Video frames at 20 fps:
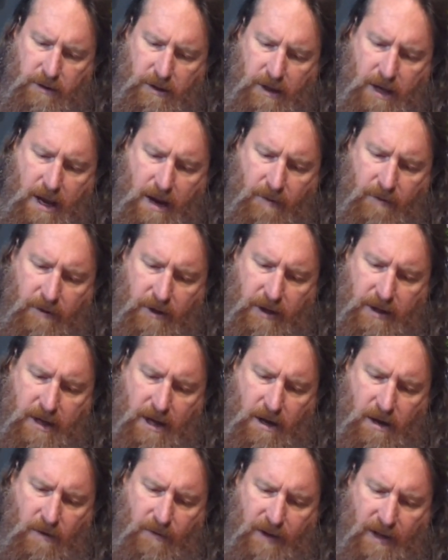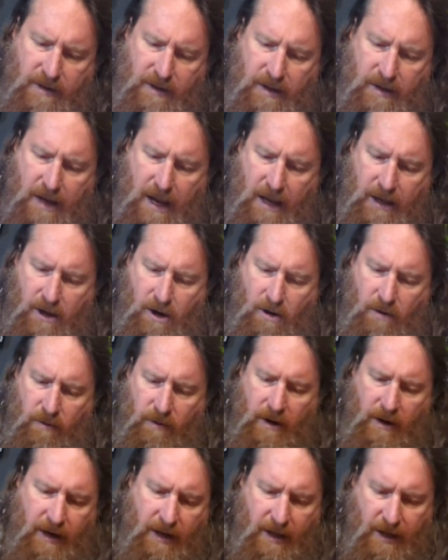Can't really tell if that's a date code or
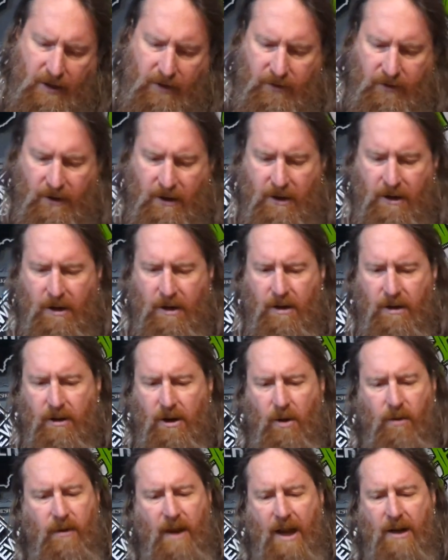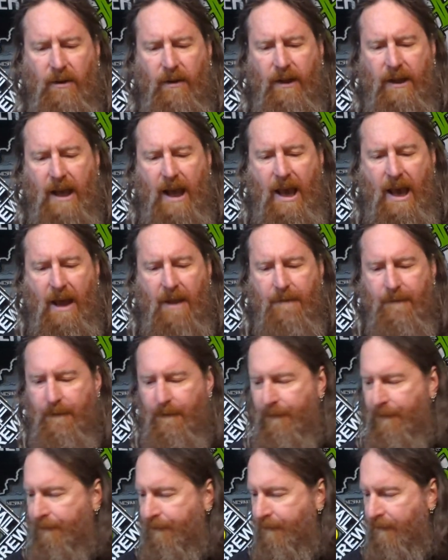what it is. No date on the can.
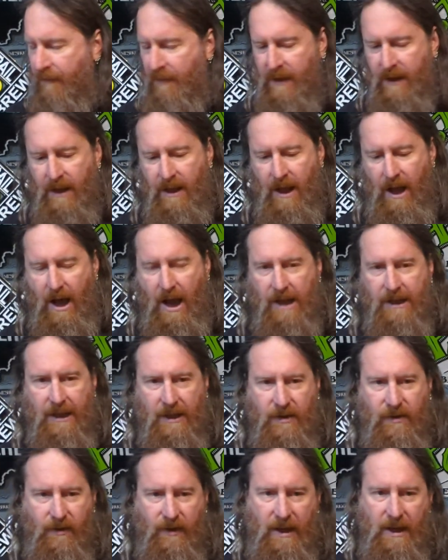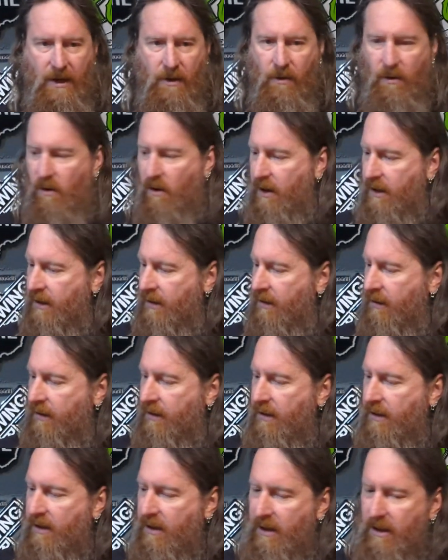I did see on
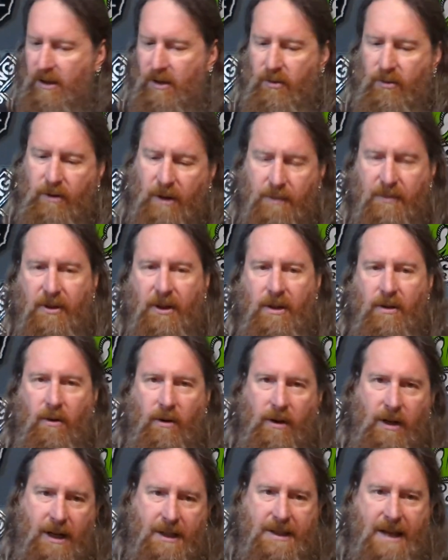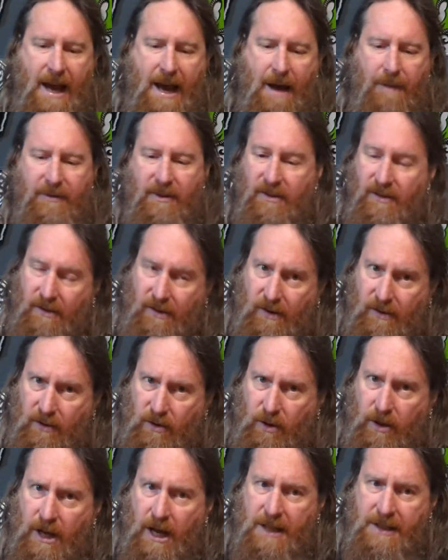the description on Untapped, because this is
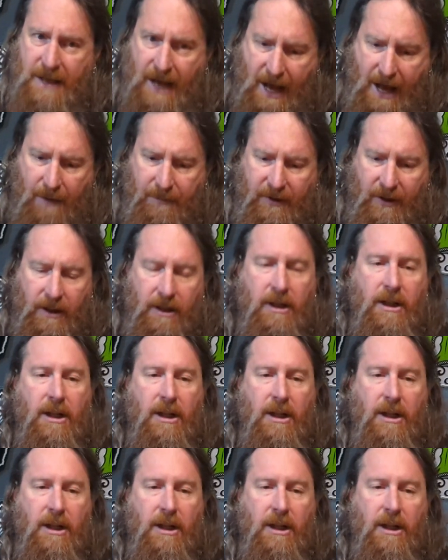on Untapped.